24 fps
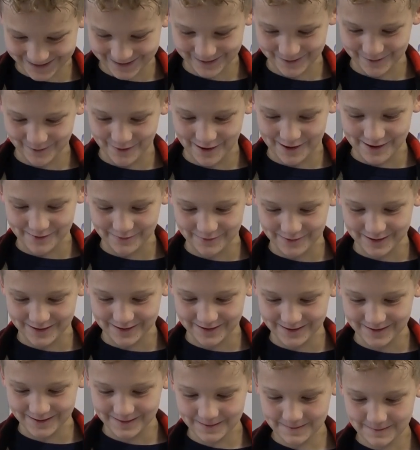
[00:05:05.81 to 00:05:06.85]
and
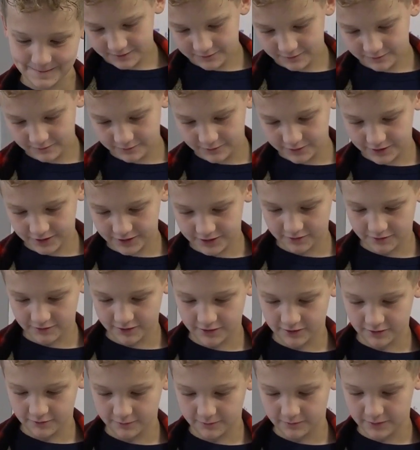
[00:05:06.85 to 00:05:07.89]
gravy with
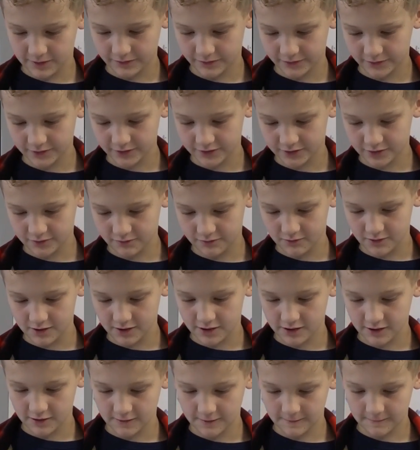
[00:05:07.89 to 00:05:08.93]
cereal muffin
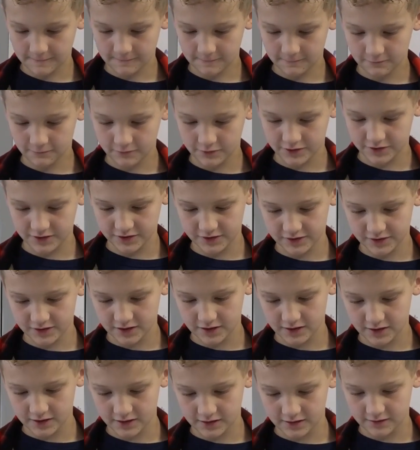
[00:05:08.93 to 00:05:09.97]
square with a
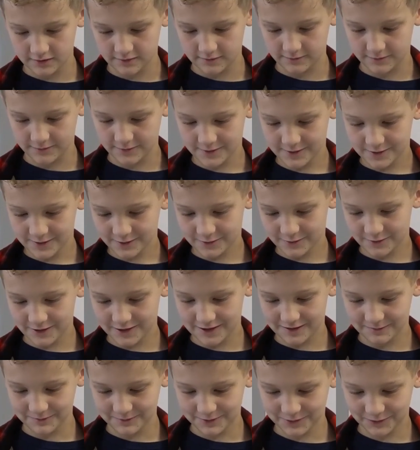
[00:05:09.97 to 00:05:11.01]
side of
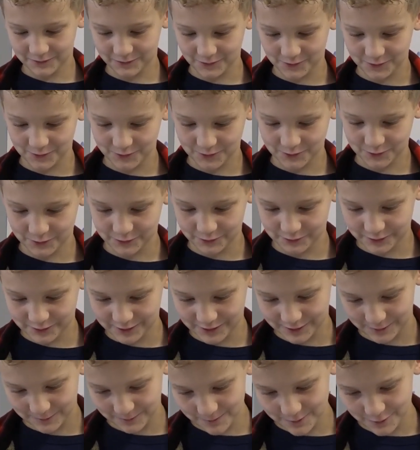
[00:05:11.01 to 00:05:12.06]
grapes, fruit juice,
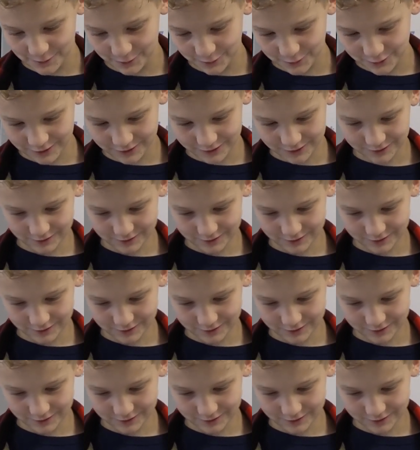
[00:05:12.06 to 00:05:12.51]
and milk.